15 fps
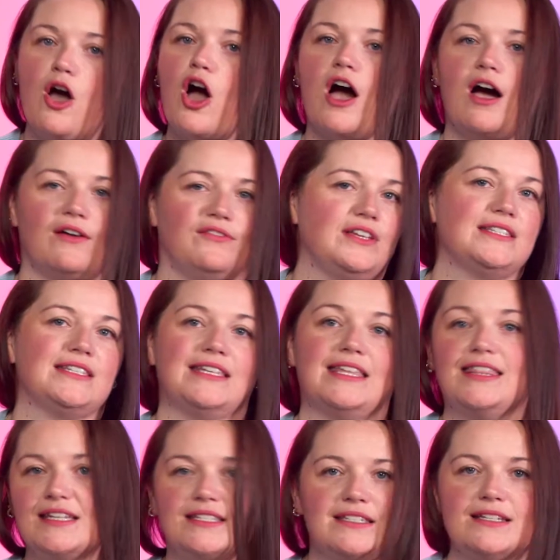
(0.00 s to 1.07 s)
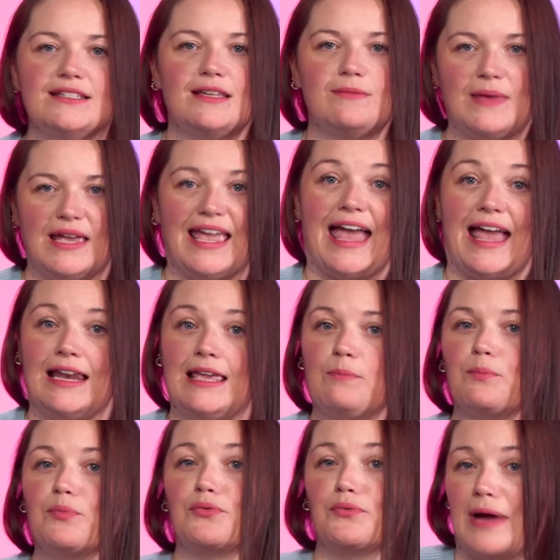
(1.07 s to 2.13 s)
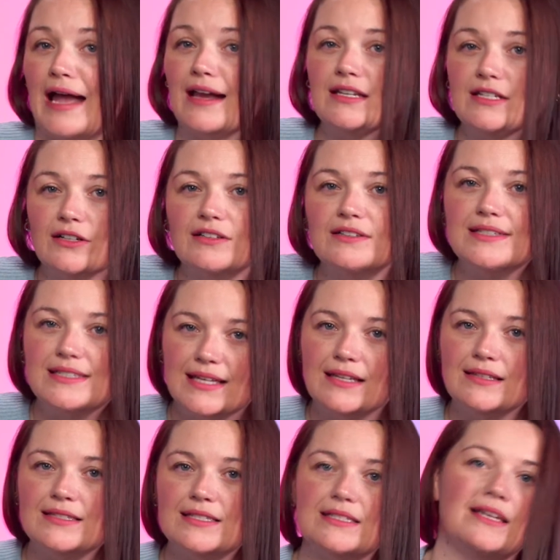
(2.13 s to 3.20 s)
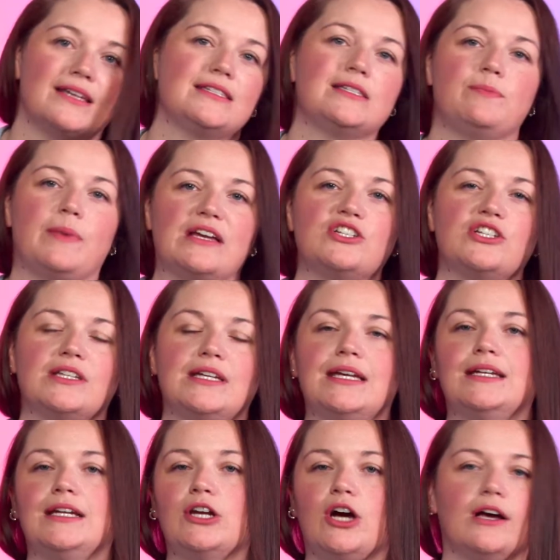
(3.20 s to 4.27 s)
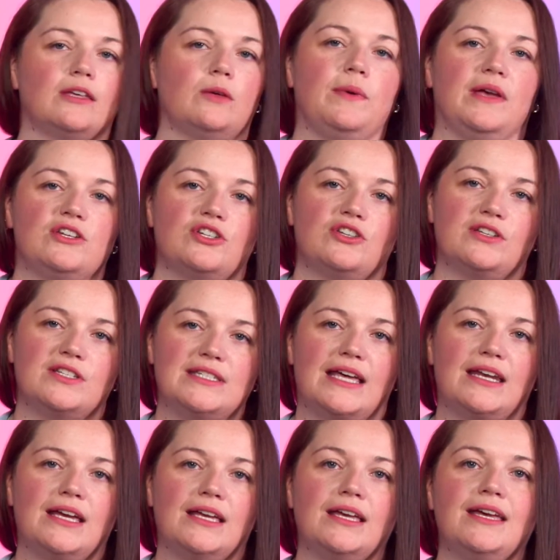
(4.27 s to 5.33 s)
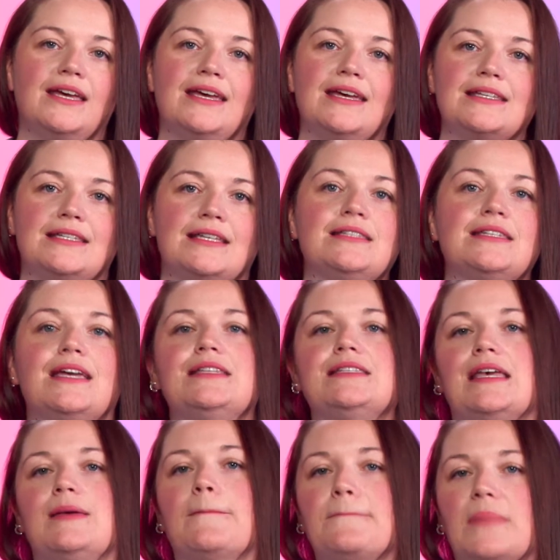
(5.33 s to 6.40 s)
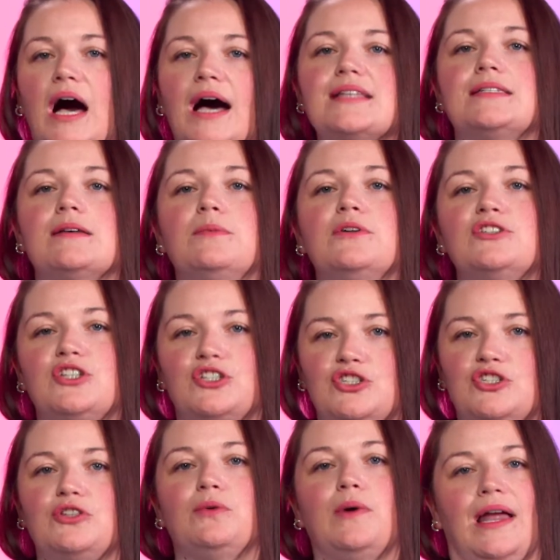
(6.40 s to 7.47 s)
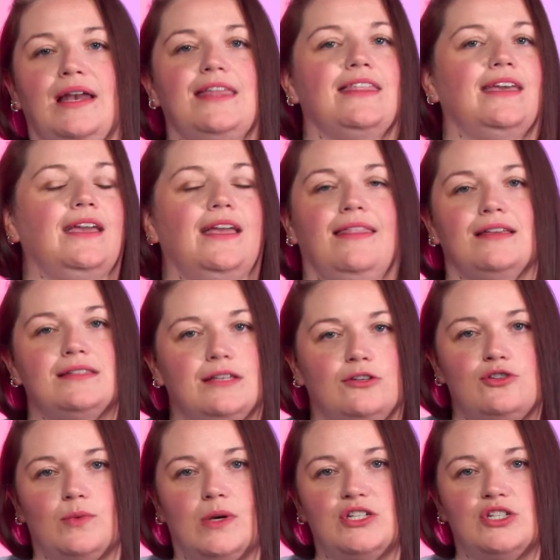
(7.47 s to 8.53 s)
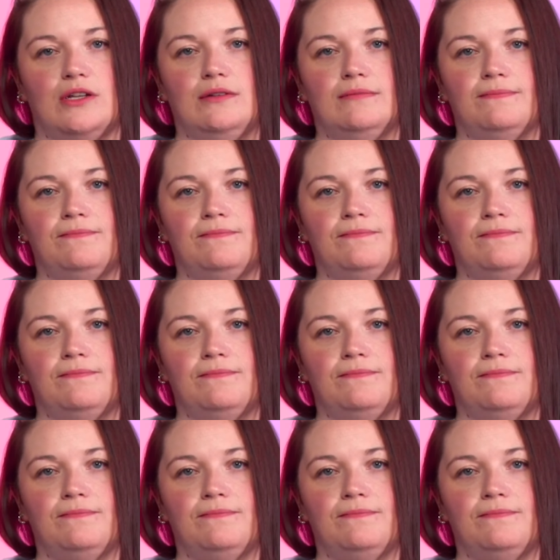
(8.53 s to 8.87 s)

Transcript: obviously, this doesn't make any practical sense, especially in an occupational setting, since it's impossible to do anything in that situation.